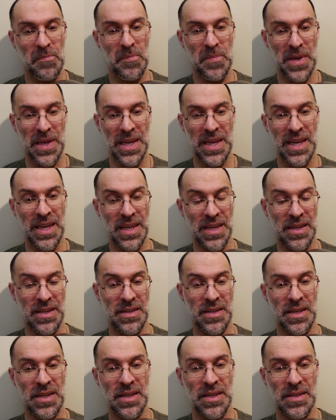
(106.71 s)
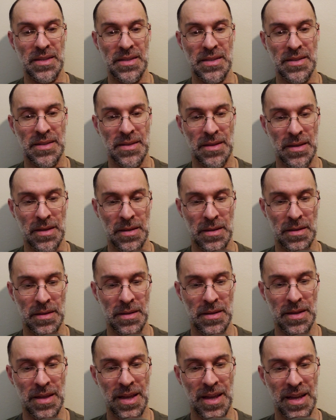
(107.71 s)
beingness.
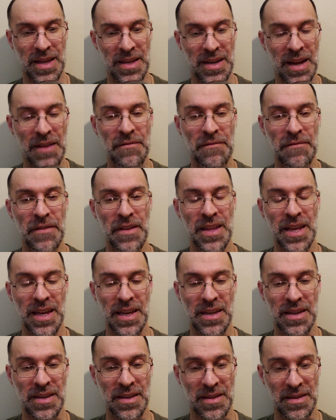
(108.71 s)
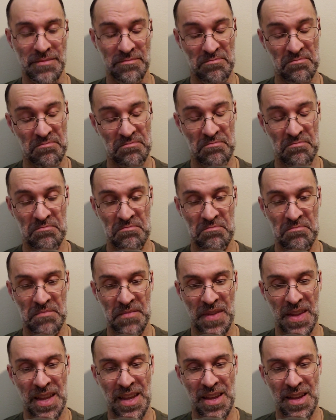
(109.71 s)
And I feel like,
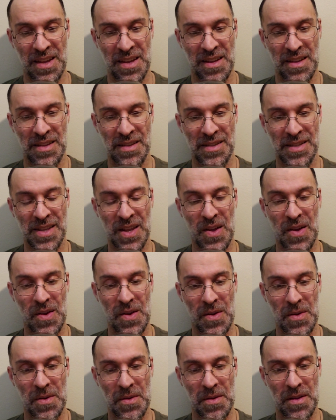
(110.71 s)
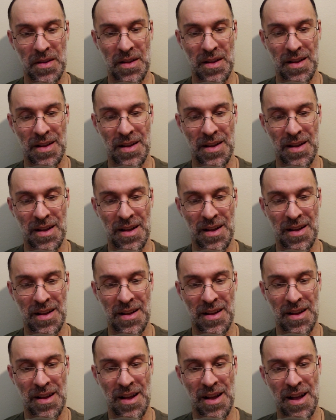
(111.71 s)
so
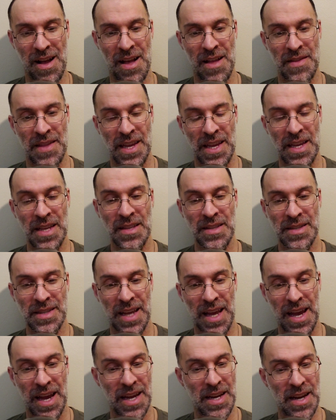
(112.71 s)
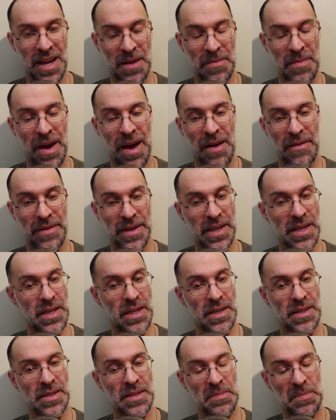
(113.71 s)
on the inside, I'm having an
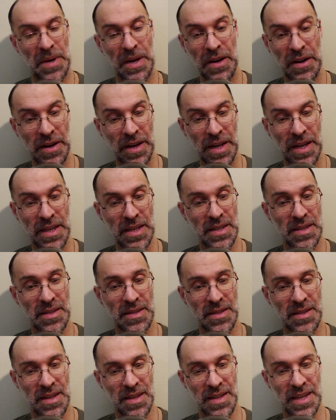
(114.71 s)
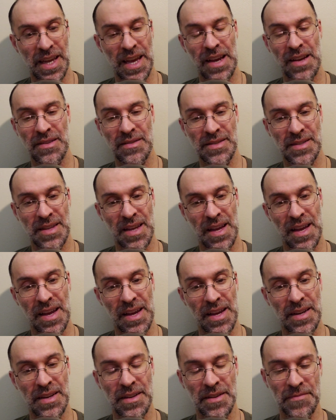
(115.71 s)
experience. On the
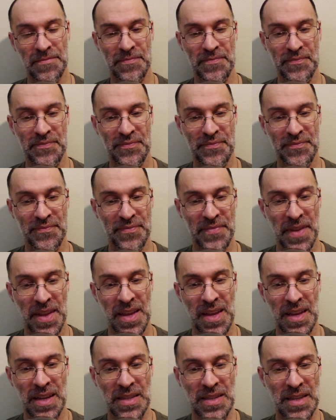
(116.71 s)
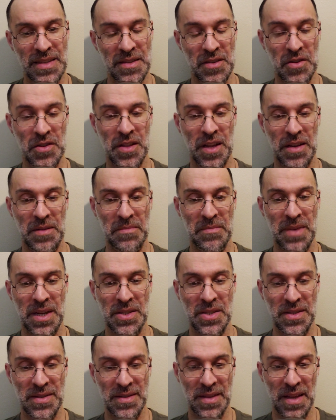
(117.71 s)
outside, it doesn't look like
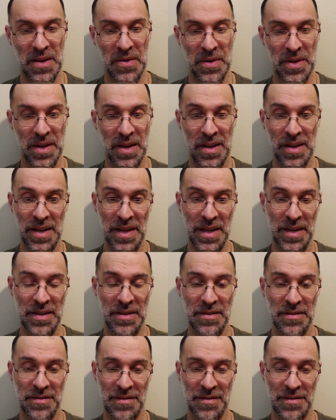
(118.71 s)
much is going on.